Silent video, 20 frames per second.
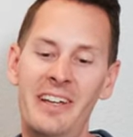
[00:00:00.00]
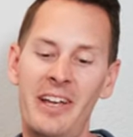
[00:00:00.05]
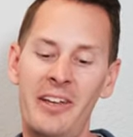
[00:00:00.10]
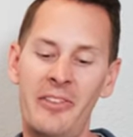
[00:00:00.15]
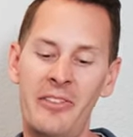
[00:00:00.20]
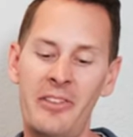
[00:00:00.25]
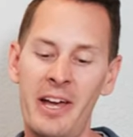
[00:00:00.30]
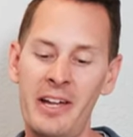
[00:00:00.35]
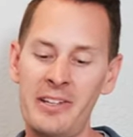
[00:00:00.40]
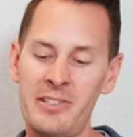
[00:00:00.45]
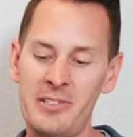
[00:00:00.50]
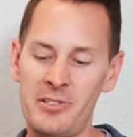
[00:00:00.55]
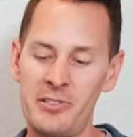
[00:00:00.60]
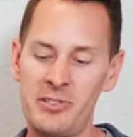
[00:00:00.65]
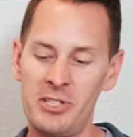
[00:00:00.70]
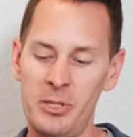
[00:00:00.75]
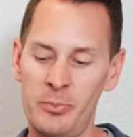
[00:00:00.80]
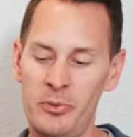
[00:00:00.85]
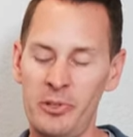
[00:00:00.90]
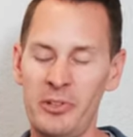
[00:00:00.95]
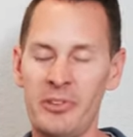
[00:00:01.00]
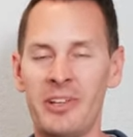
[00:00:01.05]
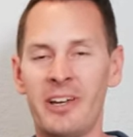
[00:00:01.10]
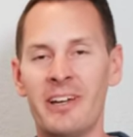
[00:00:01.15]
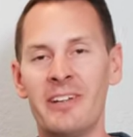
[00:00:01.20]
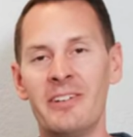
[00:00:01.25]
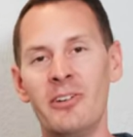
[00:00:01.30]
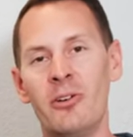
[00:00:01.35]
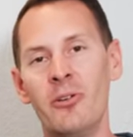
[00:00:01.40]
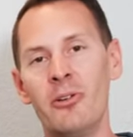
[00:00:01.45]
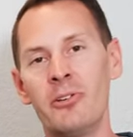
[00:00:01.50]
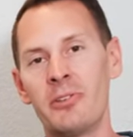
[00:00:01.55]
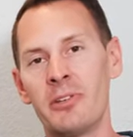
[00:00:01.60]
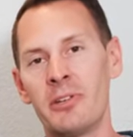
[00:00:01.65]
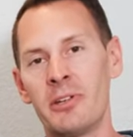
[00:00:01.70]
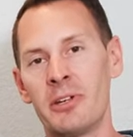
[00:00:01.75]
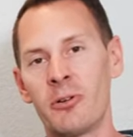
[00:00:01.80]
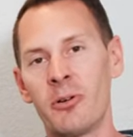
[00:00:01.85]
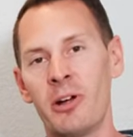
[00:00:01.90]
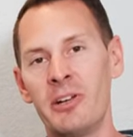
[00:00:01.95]
And that's just simply that knowing
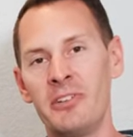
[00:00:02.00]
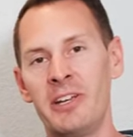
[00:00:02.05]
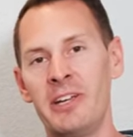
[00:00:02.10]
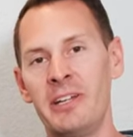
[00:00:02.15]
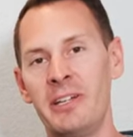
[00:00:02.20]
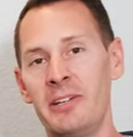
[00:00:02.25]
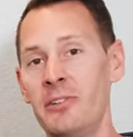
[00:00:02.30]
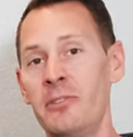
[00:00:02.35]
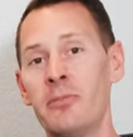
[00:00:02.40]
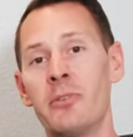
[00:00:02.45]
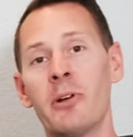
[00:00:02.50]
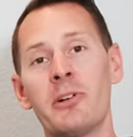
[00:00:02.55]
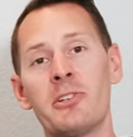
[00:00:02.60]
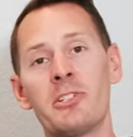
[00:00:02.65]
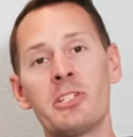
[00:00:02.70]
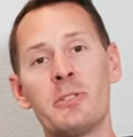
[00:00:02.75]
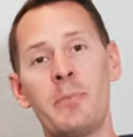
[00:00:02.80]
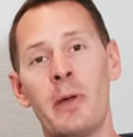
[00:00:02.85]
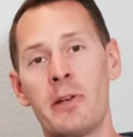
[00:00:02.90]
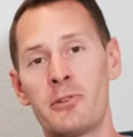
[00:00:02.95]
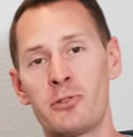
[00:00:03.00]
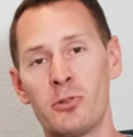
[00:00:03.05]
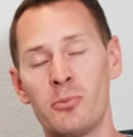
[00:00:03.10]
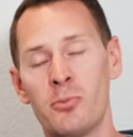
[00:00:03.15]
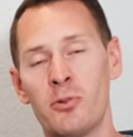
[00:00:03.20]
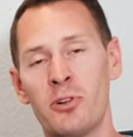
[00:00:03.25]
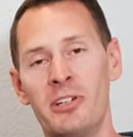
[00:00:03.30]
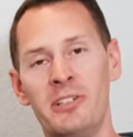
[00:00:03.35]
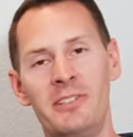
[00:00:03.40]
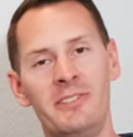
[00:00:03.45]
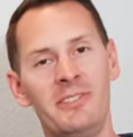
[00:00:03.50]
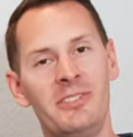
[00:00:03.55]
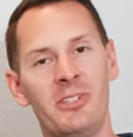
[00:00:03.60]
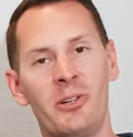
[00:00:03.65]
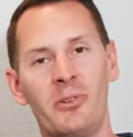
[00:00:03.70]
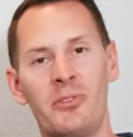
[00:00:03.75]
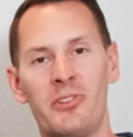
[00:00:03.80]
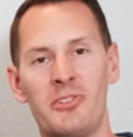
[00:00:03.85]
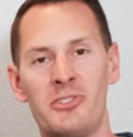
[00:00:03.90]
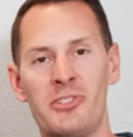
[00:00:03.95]
that a Great Dane is a very special breed. You
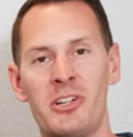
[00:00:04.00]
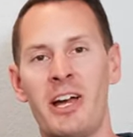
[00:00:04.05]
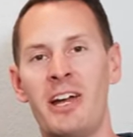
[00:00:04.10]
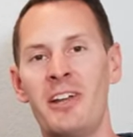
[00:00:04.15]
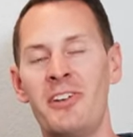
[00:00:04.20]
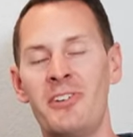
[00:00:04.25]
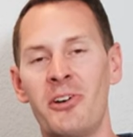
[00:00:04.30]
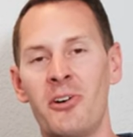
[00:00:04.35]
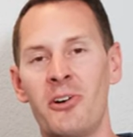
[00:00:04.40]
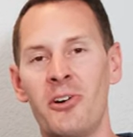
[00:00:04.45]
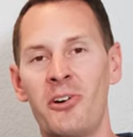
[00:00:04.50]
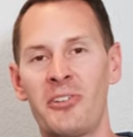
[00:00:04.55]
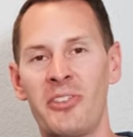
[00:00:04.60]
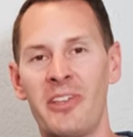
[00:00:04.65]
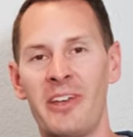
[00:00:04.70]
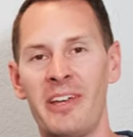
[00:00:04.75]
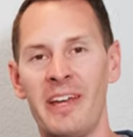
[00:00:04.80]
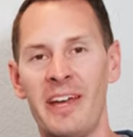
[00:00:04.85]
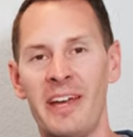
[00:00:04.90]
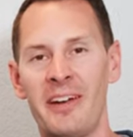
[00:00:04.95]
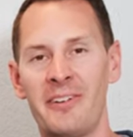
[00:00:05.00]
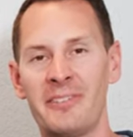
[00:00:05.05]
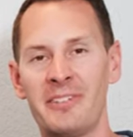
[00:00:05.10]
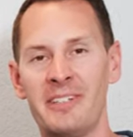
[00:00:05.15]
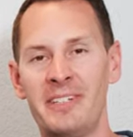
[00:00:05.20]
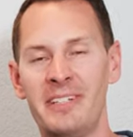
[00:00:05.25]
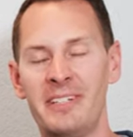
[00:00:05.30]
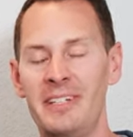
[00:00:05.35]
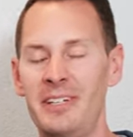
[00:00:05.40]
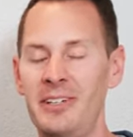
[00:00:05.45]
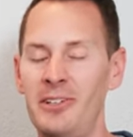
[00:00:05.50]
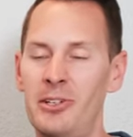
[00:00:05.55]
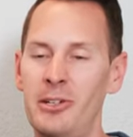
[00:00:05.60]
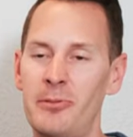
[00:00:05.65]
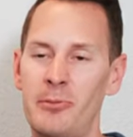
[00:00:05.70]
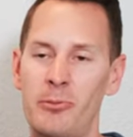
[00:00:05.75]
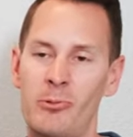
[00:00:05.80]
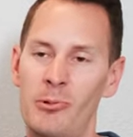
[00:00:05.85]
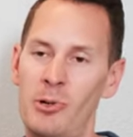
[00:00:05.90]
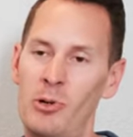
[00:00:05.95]
know, it's a giant dog. They have
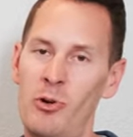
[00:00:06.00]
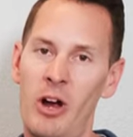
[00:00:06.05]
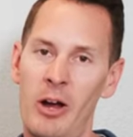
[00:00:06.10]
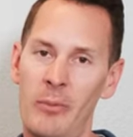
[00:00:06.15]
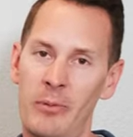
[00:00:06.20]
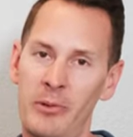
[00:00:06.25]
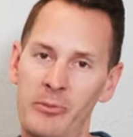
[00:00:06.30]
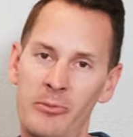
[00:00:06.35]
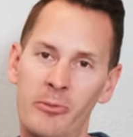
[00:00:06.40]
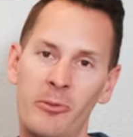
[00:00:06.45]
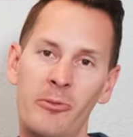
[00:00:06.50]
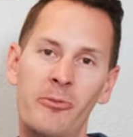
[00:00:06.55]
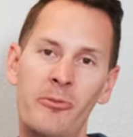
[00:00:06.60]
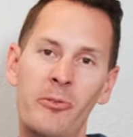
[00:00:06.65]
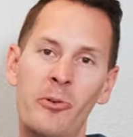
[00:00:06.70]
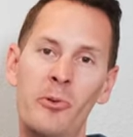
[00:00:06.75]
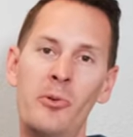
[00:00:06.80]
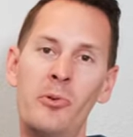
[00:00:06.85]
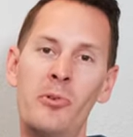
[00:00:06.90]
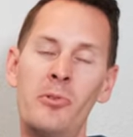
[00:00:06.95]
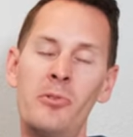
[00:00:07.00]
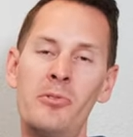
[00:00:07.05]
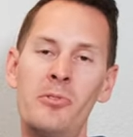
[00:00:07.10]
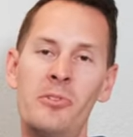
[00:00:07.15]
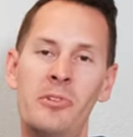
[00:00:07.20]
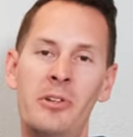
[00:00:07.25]
different requirements for food.